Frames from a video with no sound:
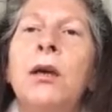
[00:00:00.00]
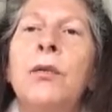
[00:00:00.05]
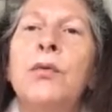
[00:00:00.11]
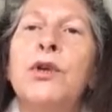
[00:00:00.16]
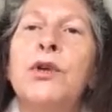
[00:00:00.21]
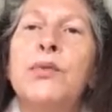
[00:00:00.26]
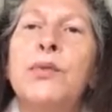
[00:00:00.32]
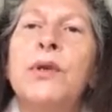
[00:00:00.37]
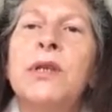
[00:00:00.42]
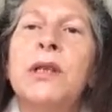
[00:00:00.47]

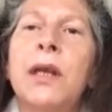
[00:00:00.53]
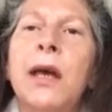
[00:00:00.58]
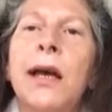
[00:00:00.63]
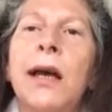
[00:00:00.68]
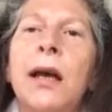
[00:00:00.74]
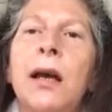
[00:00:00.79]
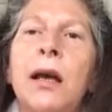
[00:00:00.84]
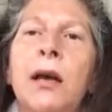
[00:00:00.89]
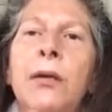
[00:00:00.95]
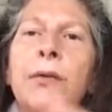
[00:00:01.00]
which was like
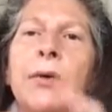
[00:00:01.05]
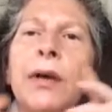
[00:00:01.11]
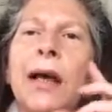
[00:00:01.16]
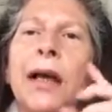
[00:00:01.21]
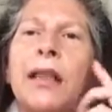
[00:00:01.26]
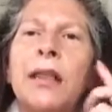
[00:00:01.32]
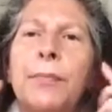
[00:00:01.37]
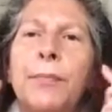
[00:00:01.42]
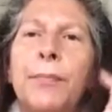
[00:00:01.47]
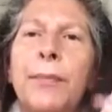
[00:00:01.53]

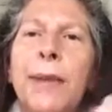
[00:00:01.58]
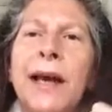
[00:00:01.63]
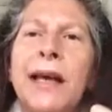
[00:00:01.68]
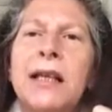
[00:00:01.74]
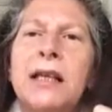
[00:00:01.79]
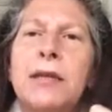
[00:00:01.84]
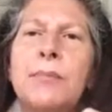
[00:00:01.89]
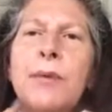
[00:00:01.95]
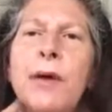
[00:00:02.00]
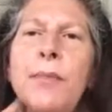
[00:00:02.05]
at the
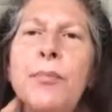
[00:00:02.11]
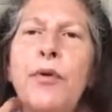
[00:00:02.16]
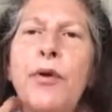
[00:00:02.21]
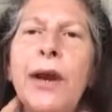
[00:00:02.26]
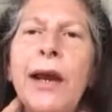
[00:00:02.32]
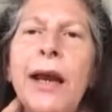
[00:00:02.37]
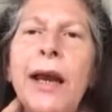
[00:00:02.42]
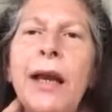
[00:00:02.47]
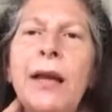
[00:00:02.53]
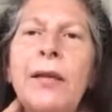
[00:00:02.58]
base of my
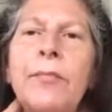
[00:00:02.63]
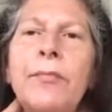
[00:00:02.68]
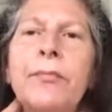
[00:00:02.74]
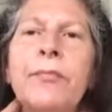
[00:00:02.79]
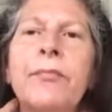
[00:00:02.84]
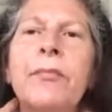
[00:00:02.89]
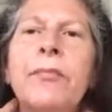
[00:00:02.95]
brain